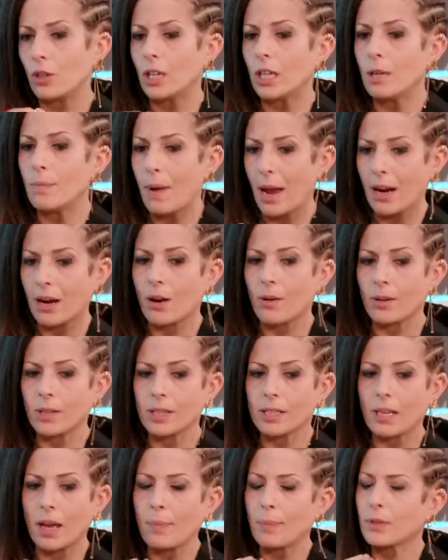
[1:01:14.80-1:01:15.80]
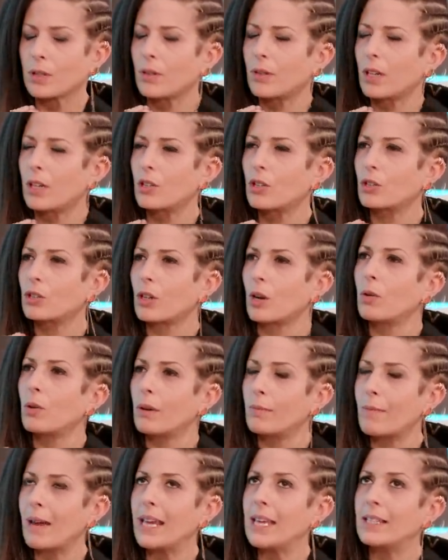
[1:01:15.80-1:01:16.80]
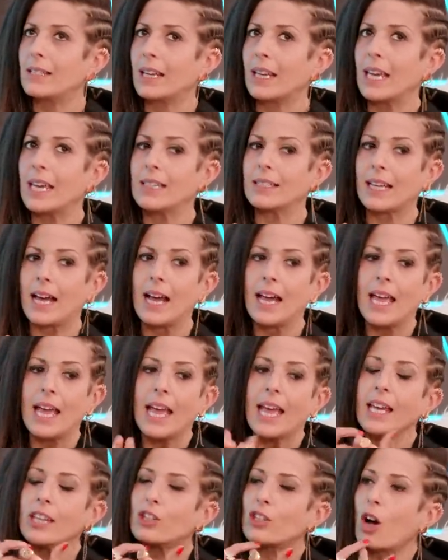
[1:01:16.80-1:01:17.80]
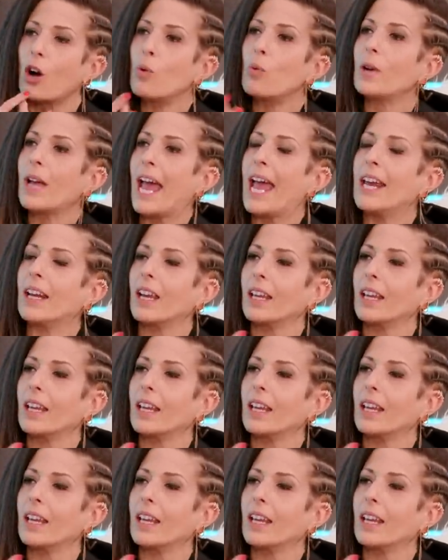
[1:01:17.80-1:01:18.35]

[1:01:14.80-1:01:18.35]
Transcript: keep echoing this episode that is so amazing is that it's okay.